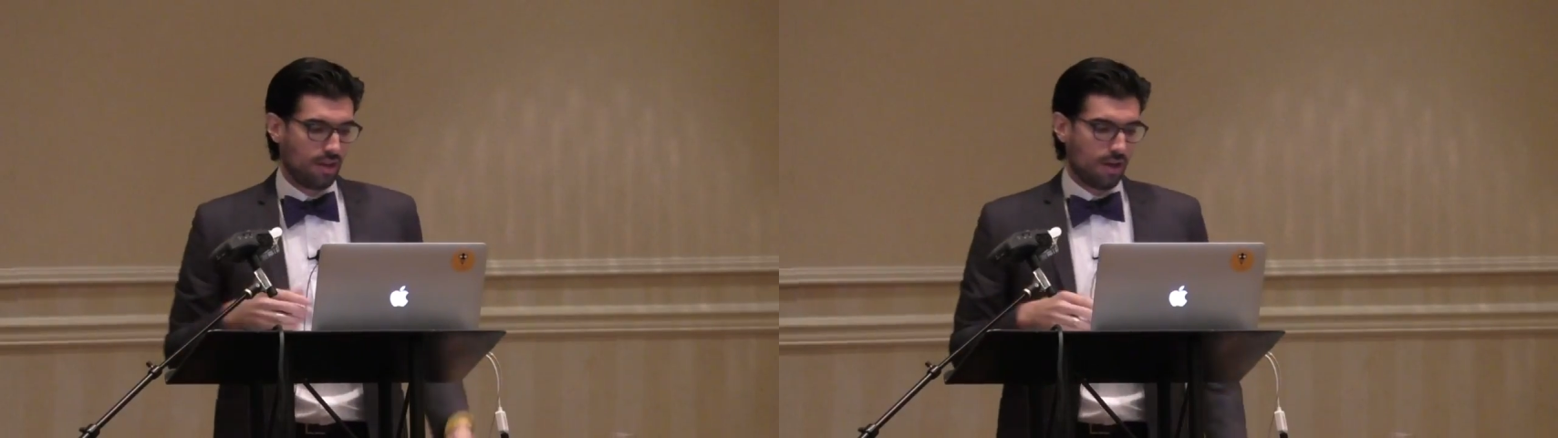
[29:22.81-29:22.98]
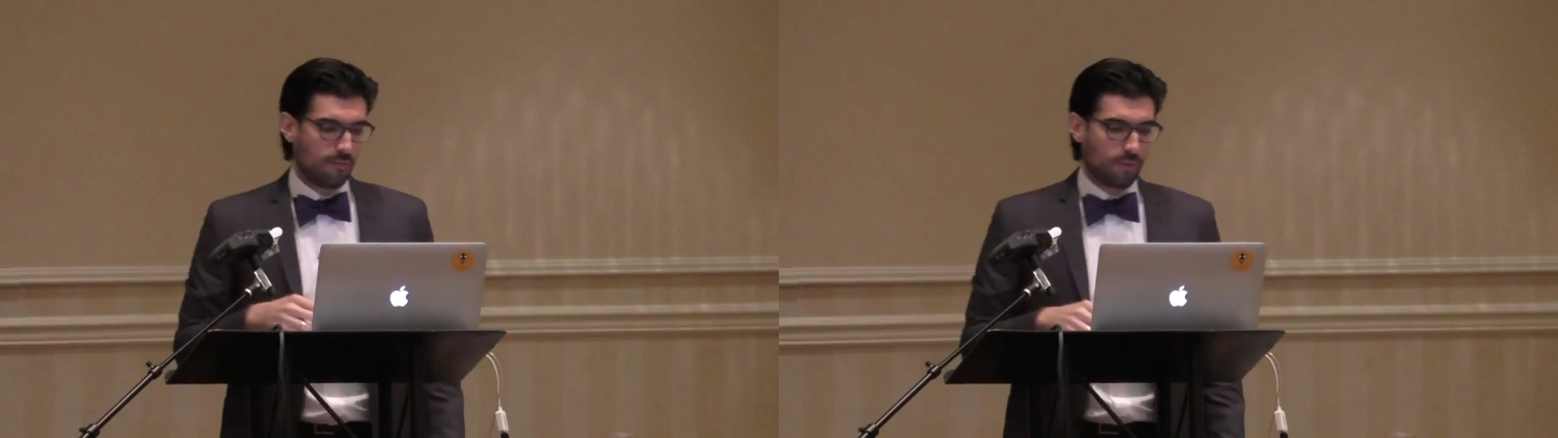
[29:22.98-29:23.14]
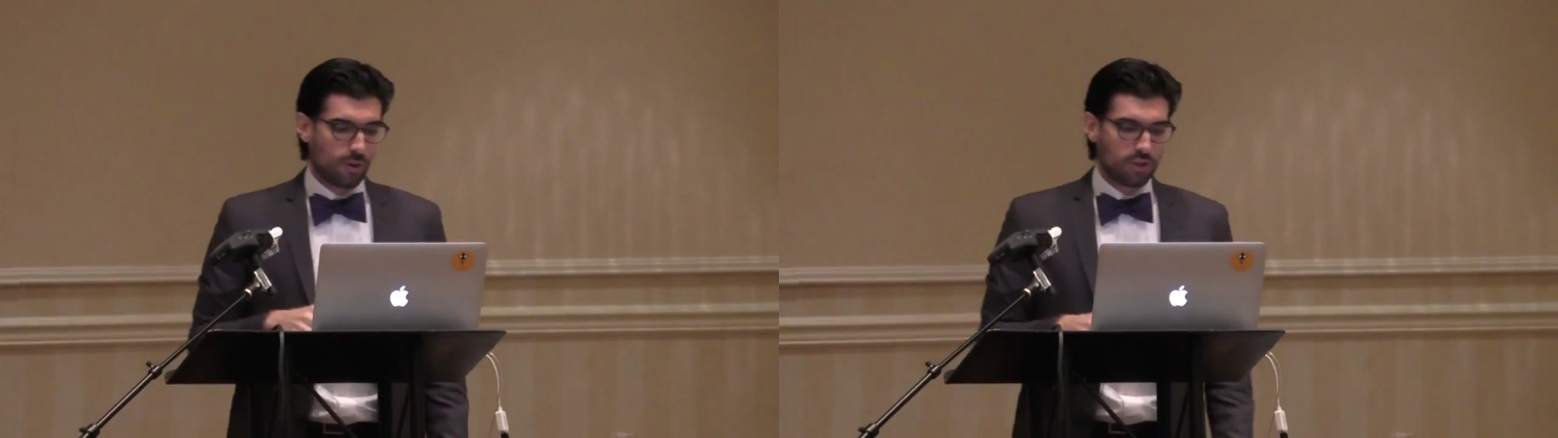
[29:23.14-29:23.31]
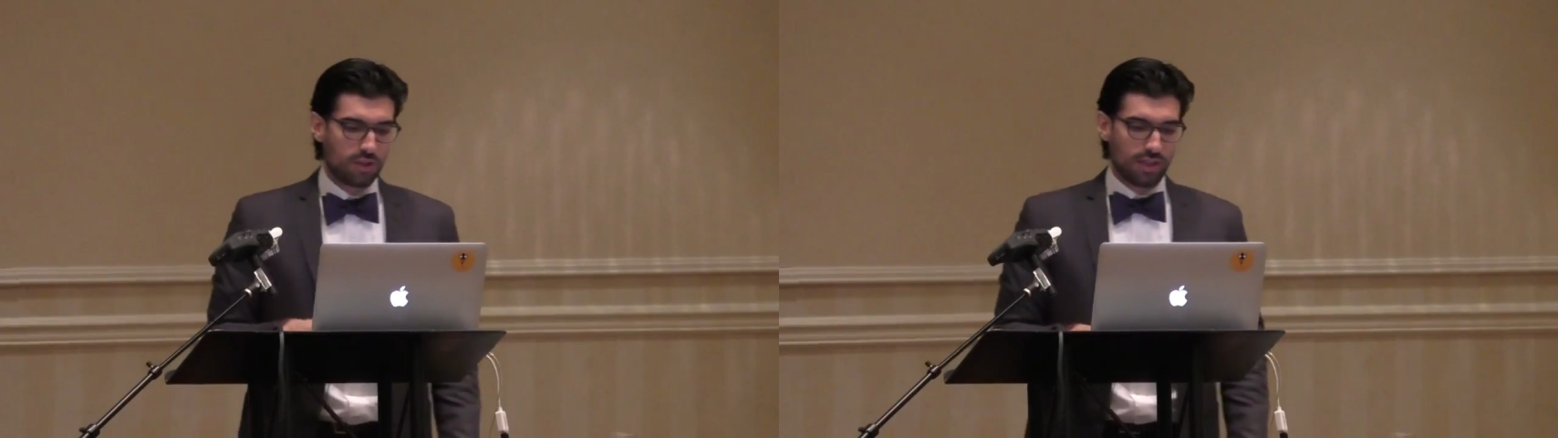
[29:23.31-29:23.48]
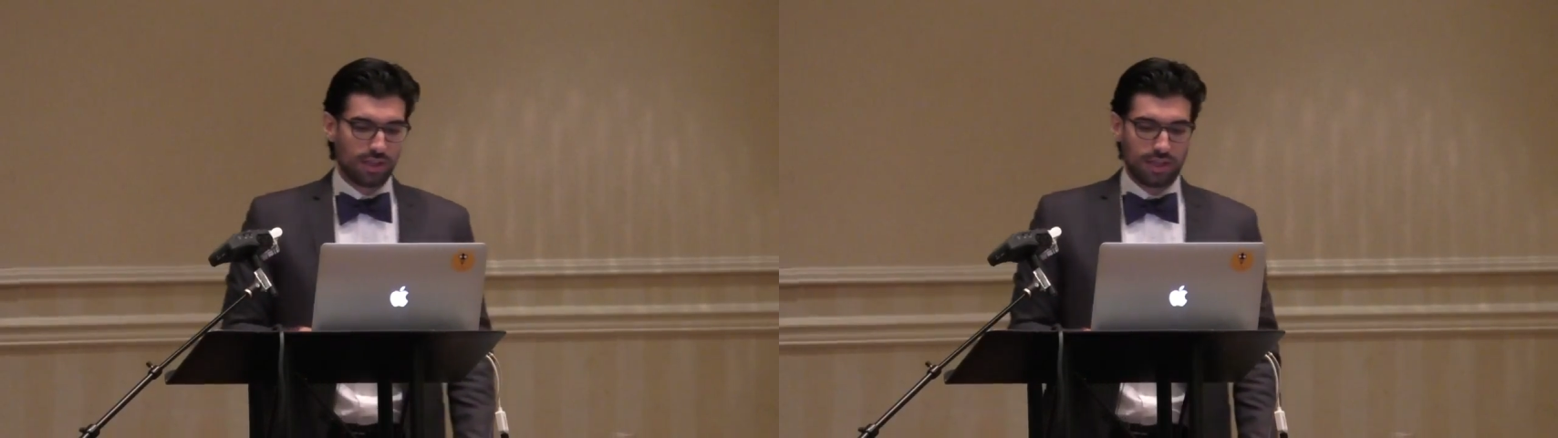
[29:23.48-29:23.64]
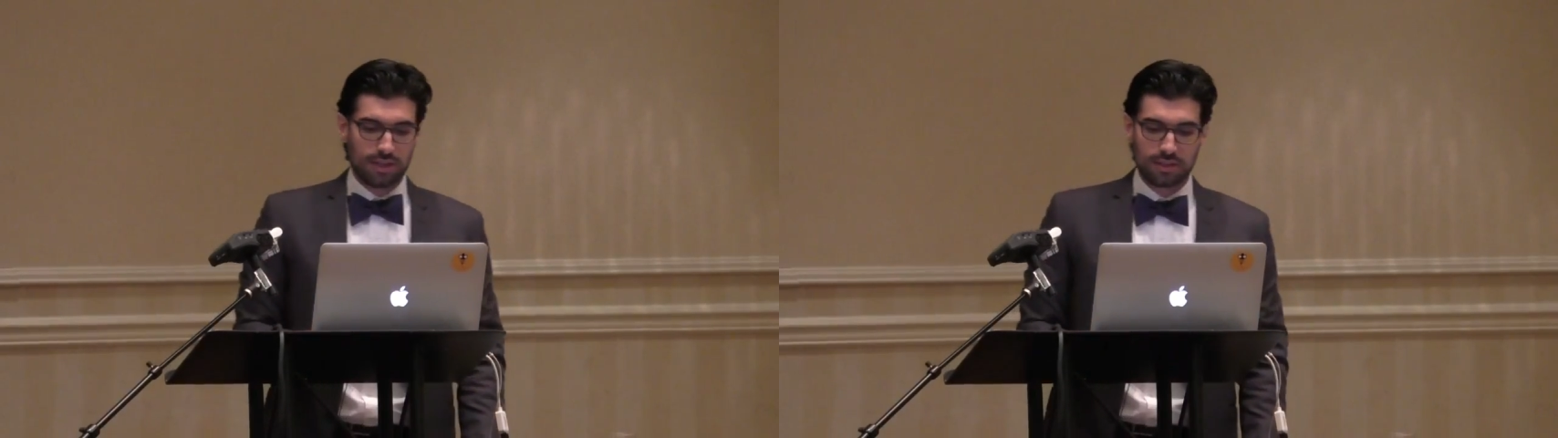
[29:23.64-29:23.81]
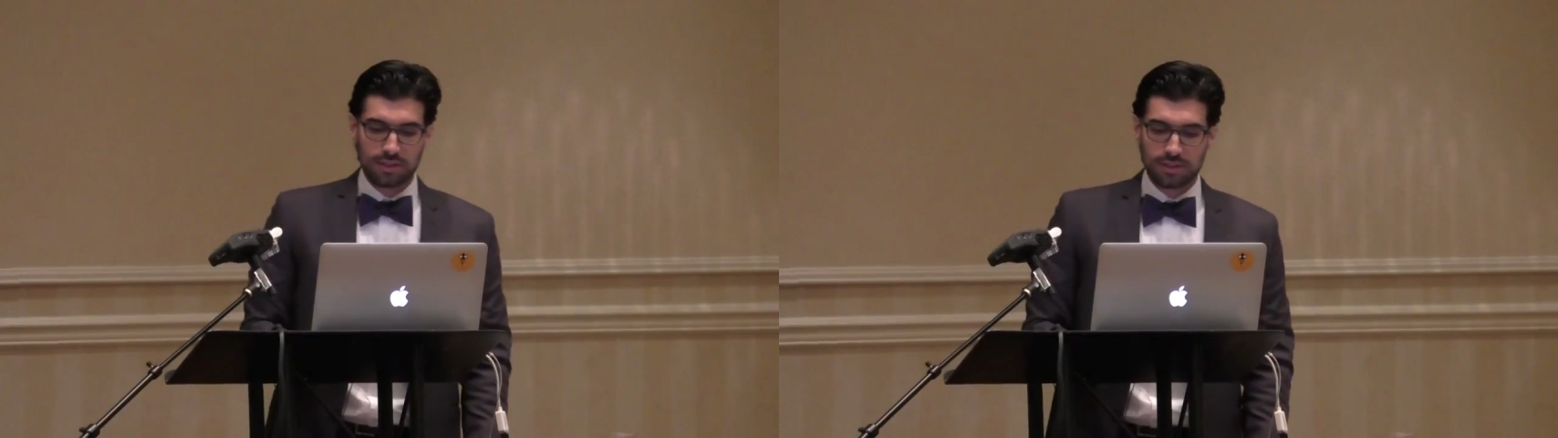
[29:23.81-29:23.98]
unfortunately.